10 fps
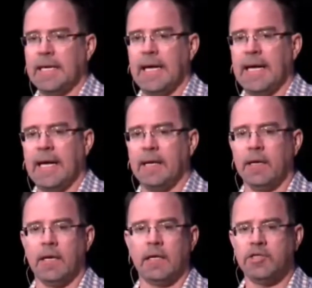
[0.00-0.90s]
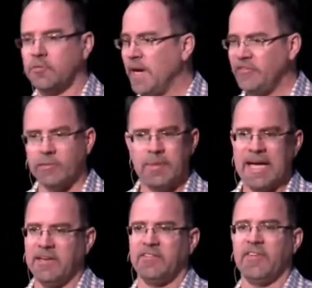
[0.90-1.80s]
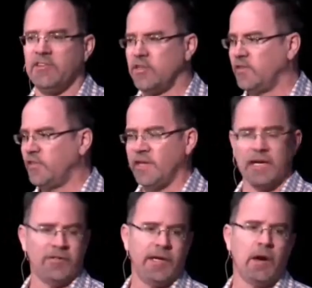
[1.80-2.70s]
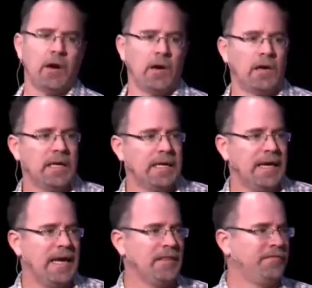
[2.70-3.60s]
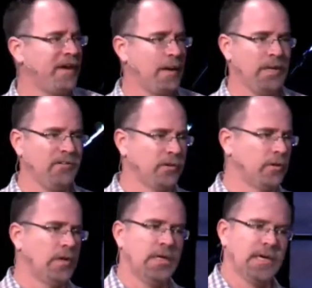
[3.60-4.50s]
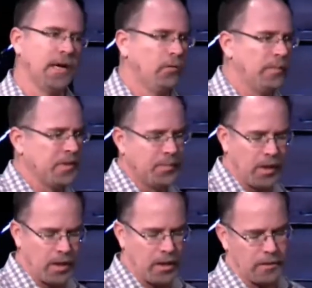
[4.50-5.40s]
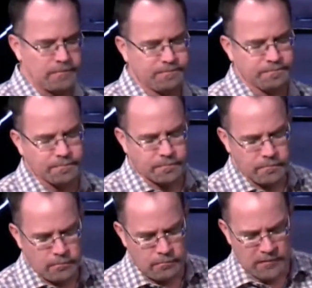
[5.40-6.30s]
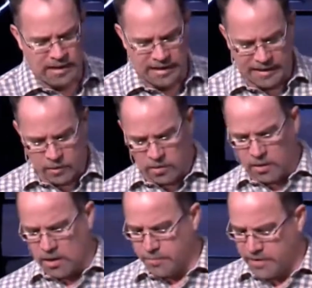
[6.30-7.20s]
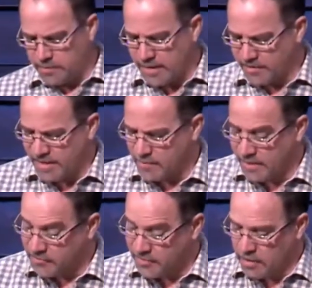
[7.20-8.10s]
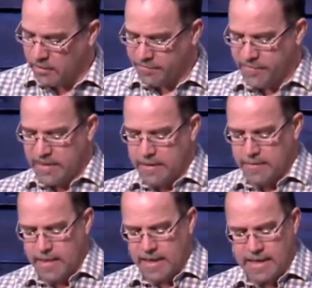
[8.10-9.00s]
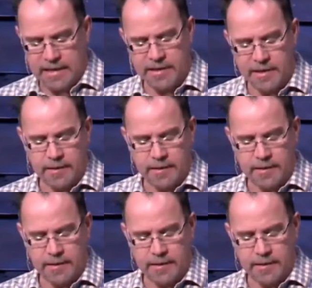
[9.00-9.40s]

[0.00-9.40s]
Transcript: and just made some bad decisions, and here they are, and the families are kind of ripped apart, and I know a bit about that myself, and